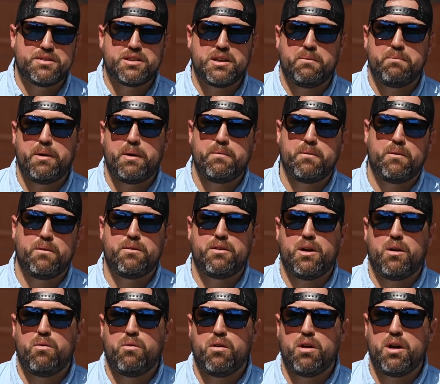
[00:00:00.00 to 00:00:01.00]
Some people
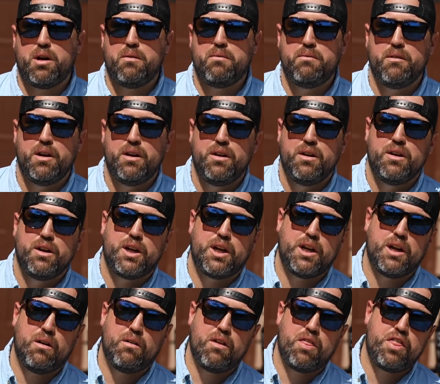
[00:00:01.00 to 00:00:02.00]
don't want a,
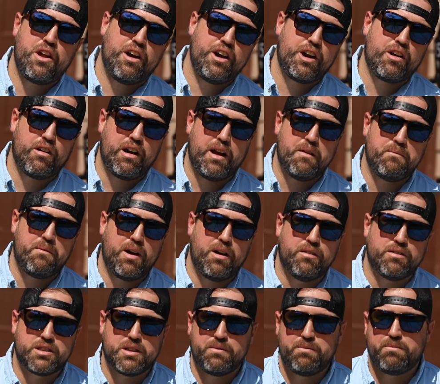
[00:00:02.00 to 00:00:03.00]
you know, a 30 grand
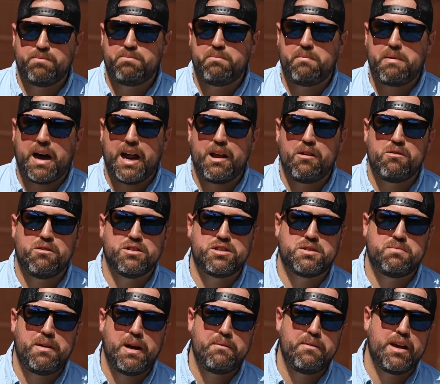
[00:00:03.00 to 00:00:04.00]
boat. Somebody
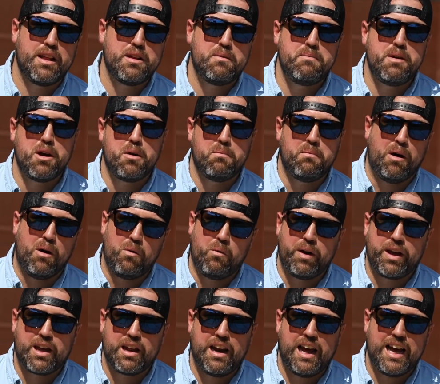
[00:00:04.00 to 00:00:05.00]
wants maybe in the middle boat.
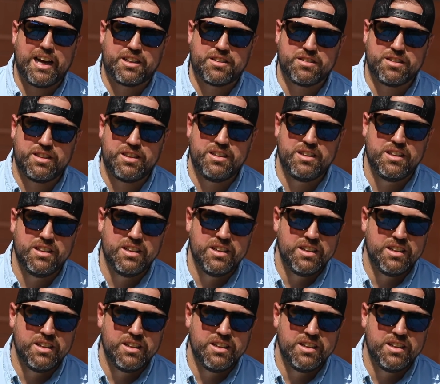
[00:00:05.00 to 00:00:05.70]
We can actually,